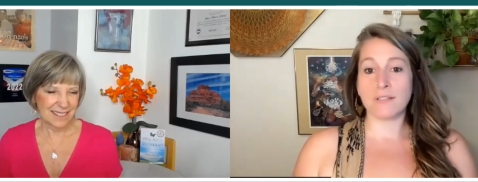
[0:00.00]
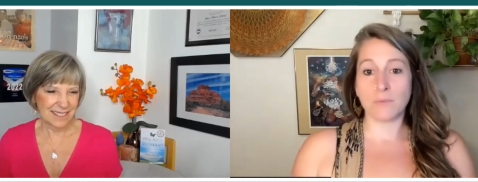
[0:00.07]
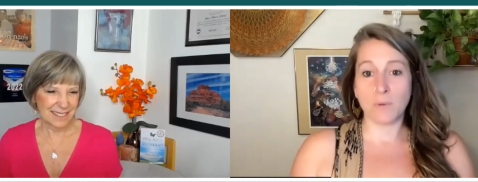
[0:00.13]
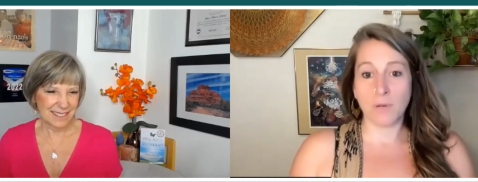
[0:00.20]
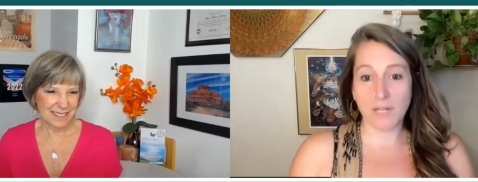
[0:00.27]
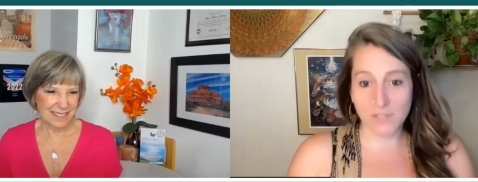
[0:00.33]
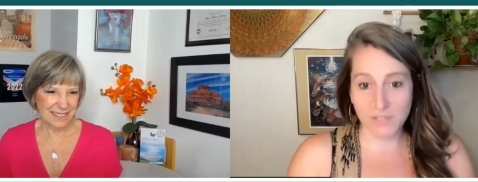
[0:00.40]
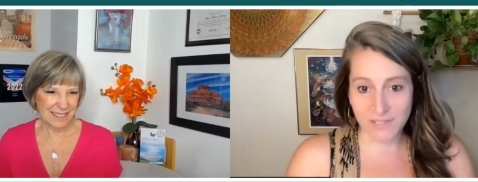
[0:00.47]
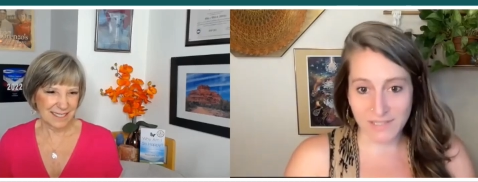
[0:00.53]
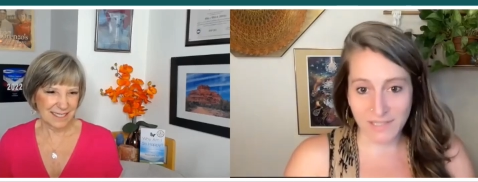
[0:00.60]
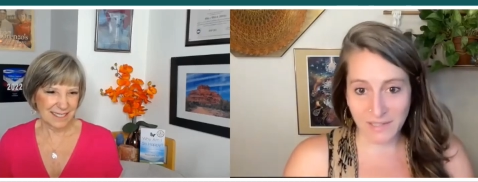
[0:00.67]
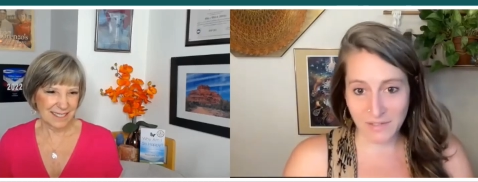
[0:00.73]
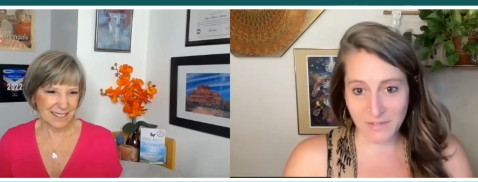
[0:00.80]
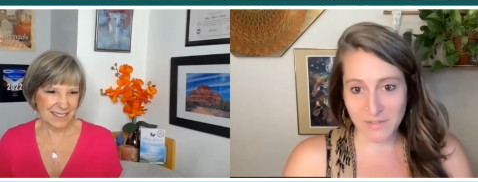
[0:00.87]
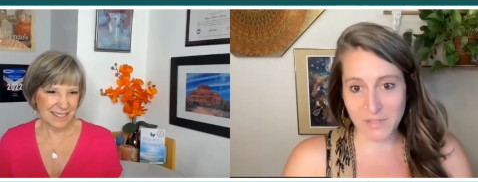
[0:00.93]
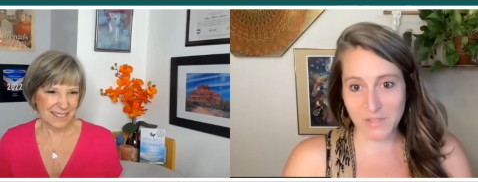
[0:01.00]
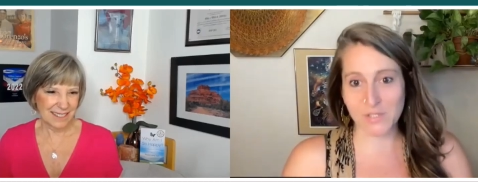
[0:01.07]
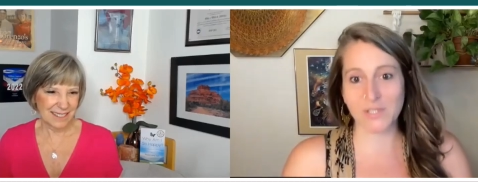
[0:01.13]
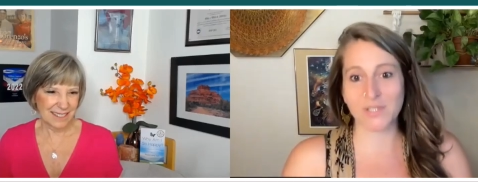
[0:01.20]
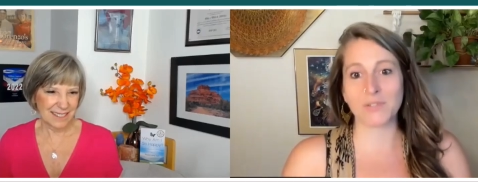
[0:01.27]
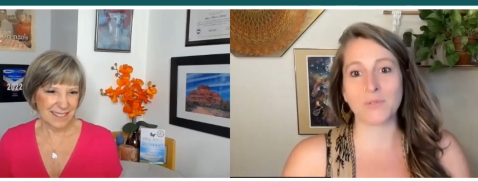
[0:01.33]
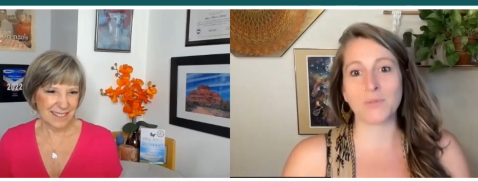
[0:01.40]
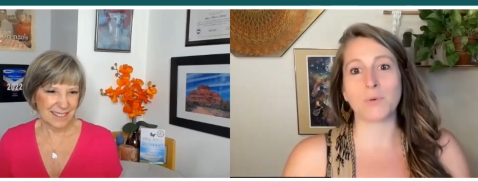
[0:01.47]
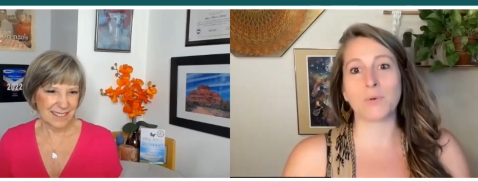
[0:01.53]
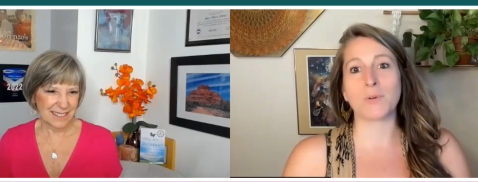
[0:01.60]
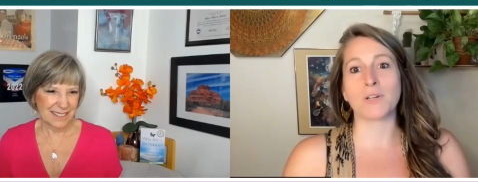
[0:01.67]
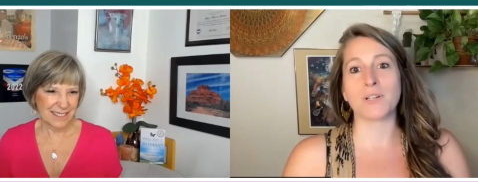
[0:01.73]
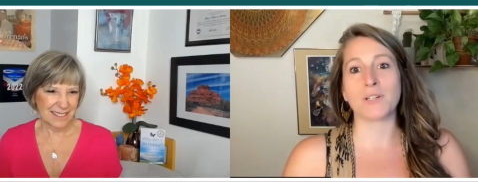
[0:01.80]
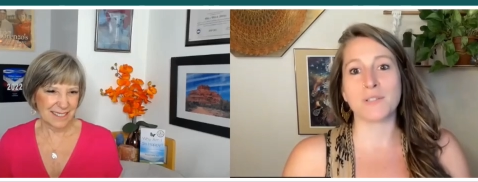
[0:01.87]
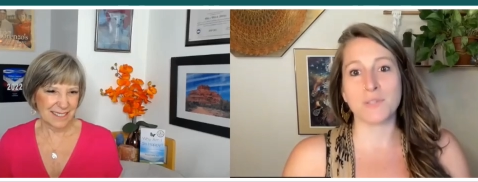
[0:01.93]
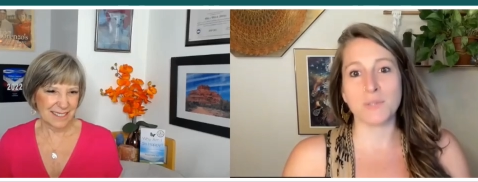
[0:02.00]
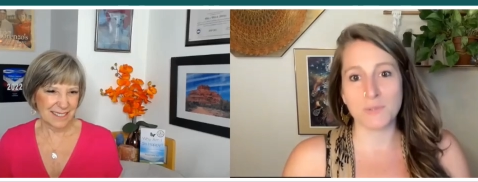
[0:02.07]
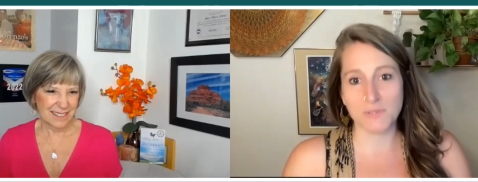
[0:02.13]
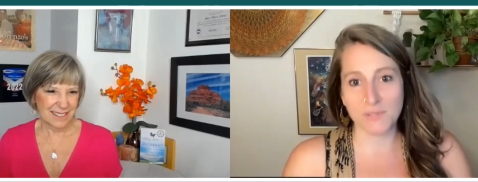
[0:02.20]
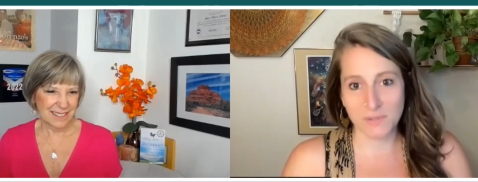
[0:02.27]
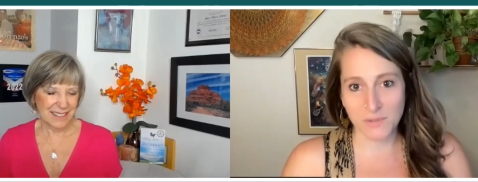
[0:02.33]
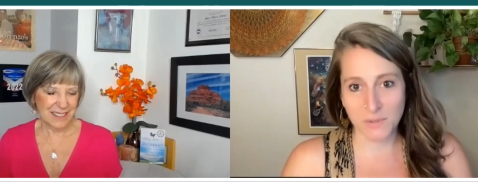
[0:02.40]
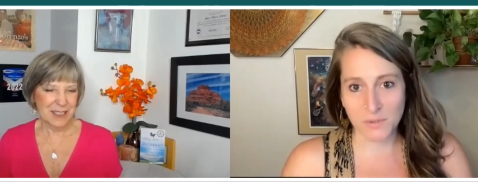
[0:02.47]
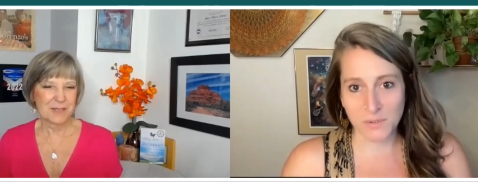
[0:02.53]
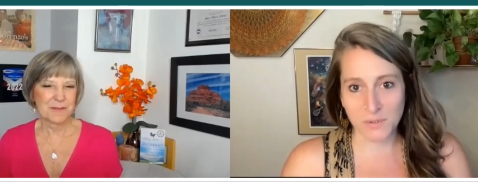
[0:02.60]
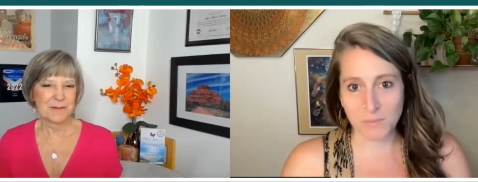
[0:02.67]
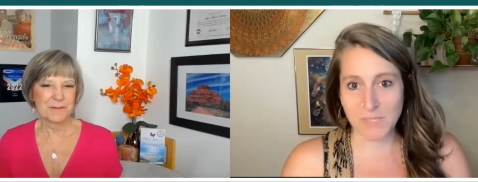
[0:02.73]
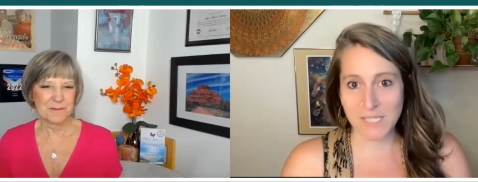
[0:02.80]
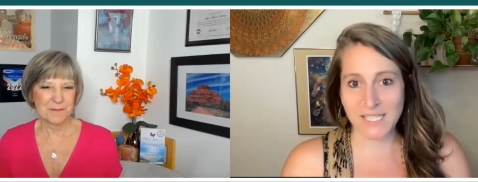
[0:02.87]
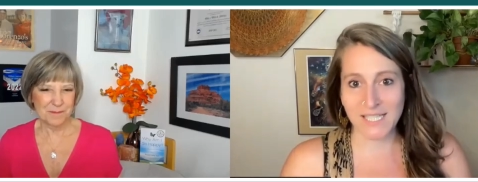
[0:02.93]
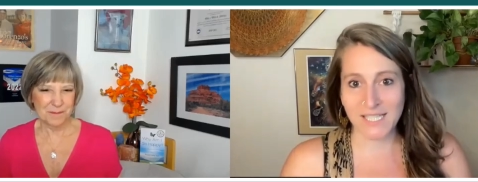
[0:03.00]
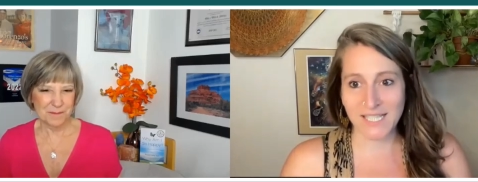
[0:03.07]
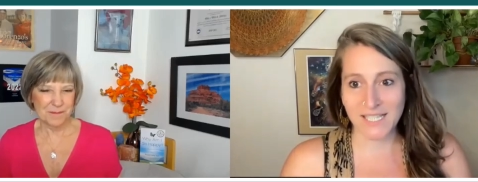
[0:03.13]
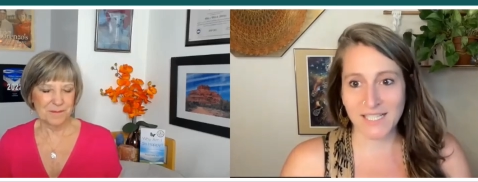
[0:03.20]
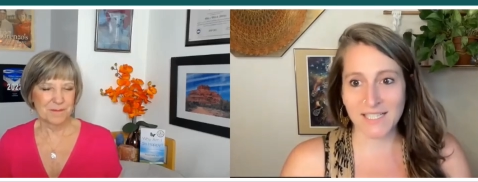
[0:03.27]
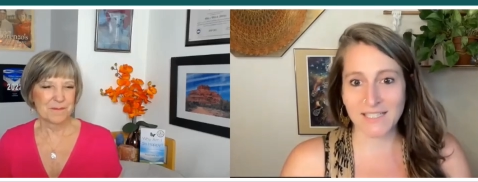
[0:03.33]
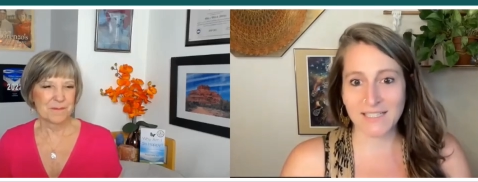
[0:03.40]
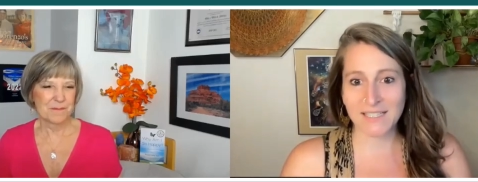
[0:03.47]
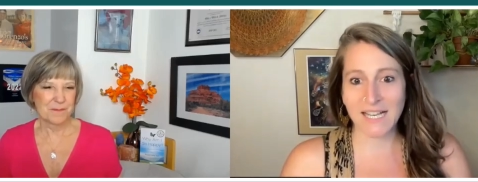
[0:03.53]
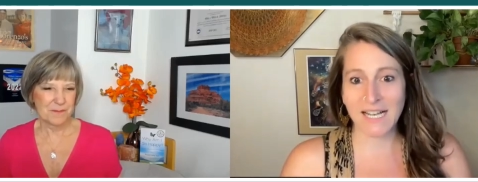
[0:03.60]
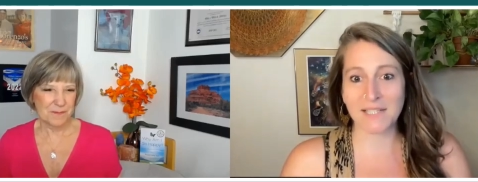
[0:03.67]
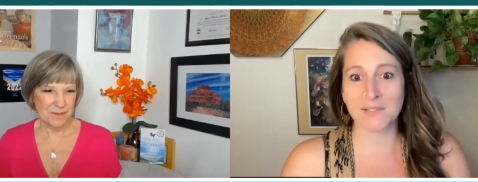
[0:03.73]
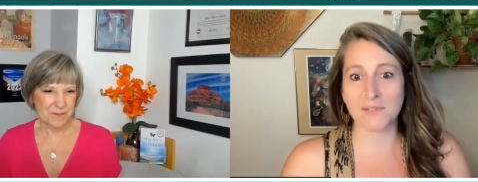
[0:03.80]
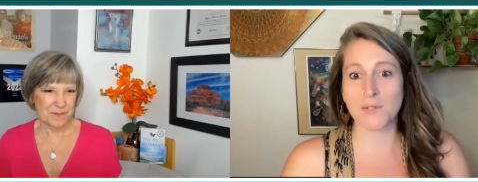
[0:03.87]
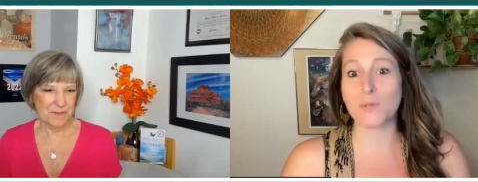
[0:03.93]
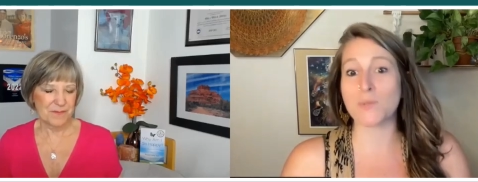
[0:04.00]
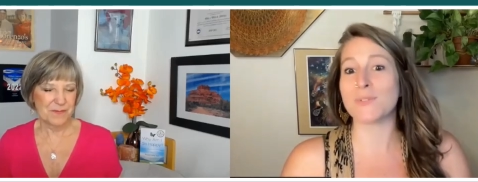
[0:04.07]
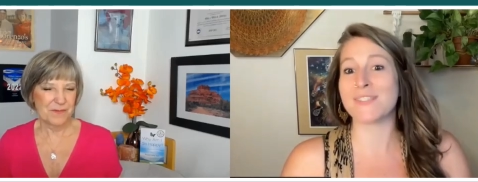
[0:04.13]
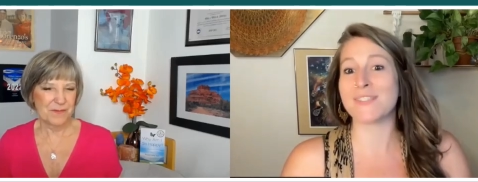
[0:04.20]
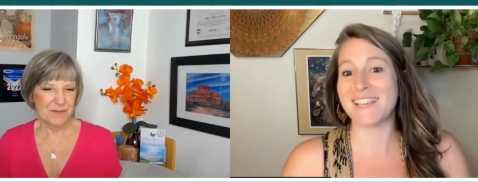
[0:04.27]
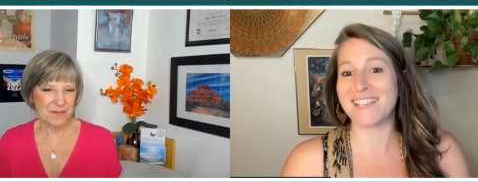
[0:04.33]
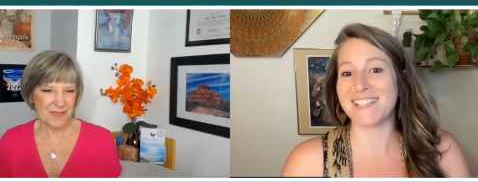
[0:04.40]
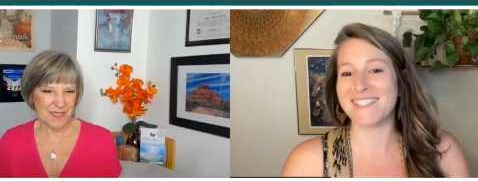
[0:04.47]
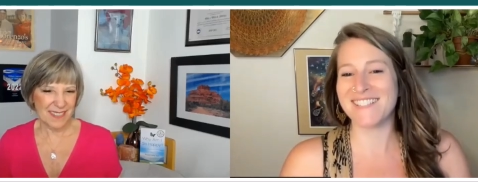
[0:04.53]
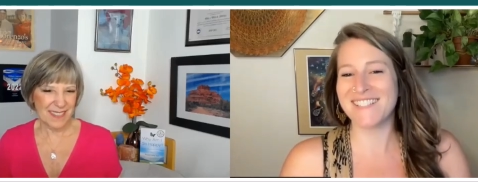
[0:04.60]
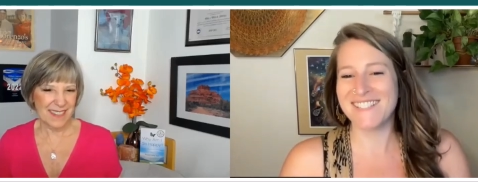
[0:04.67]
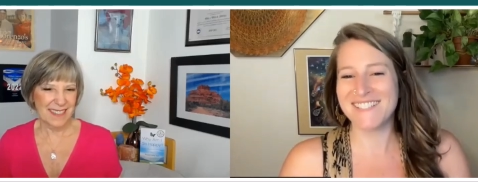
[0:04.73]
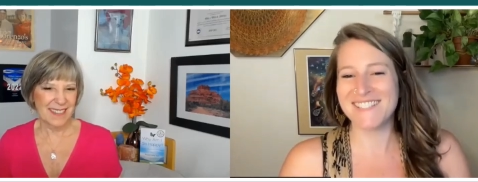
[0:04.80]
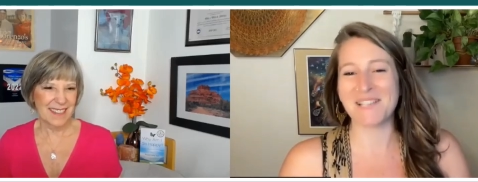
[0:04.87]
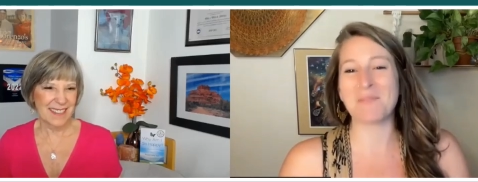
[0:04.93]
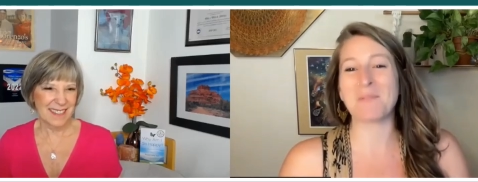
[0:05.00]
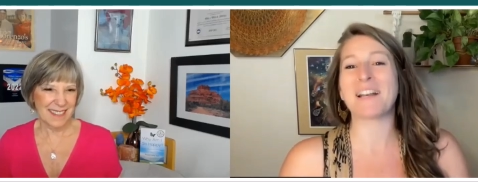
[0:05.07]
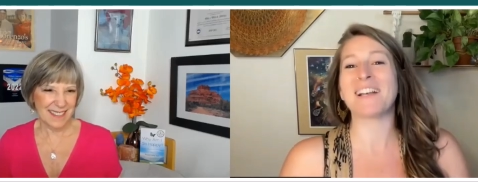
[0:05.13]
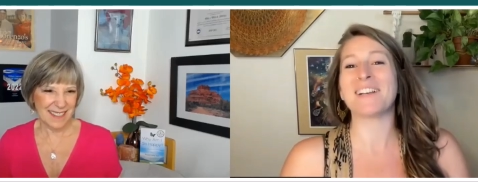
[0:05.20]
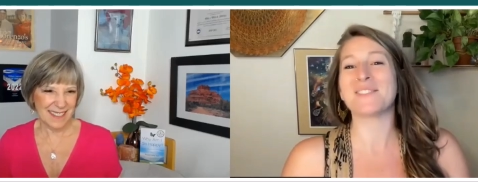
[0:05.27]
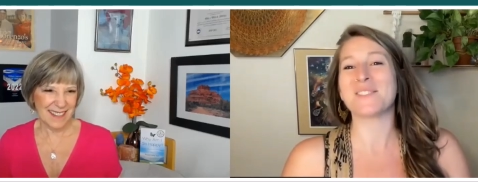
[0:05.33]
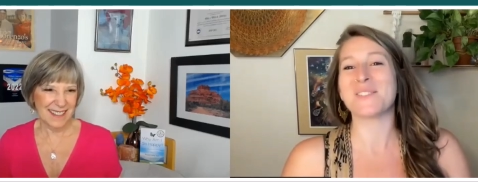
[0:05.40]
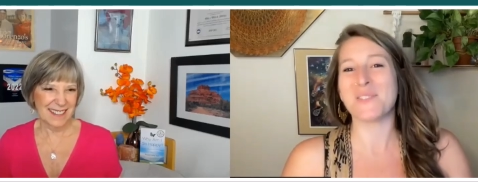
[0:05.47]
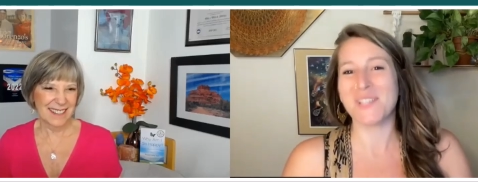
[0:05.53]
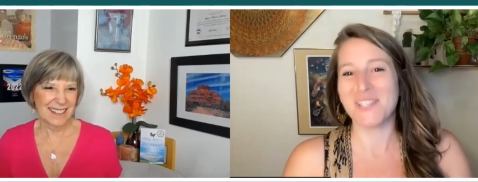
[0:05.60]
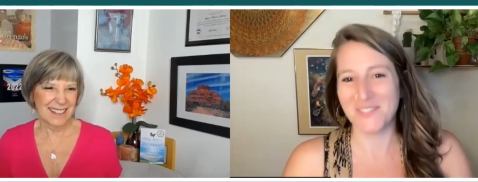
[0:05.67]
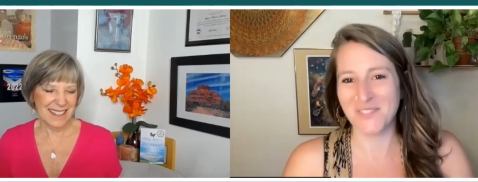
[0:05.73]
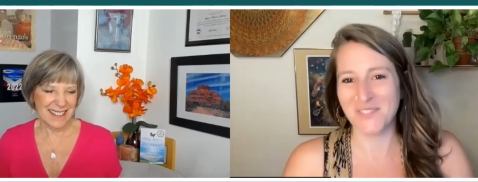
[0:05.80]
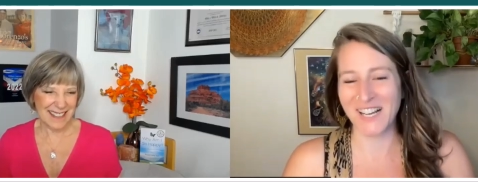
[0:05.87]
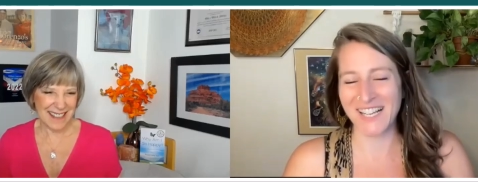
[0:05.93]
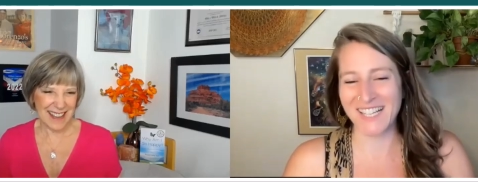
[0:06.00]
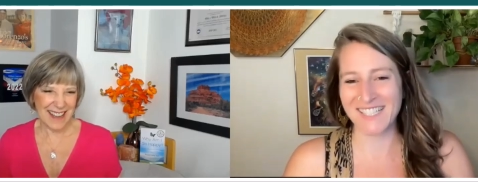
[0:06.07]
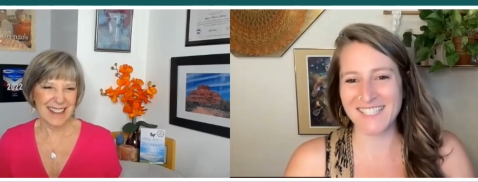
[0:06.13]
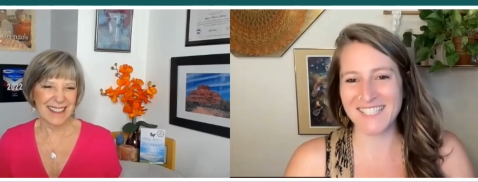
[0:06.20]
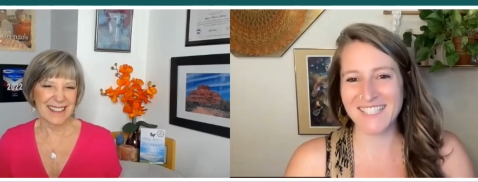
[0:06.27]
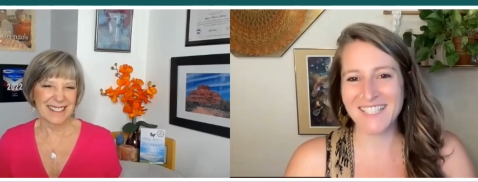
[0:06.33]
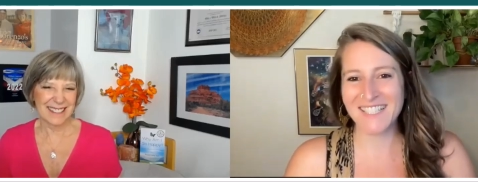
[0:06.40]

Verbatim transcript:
Speaker 1: watching television or using social media as those things. See what else you can find. Yeah.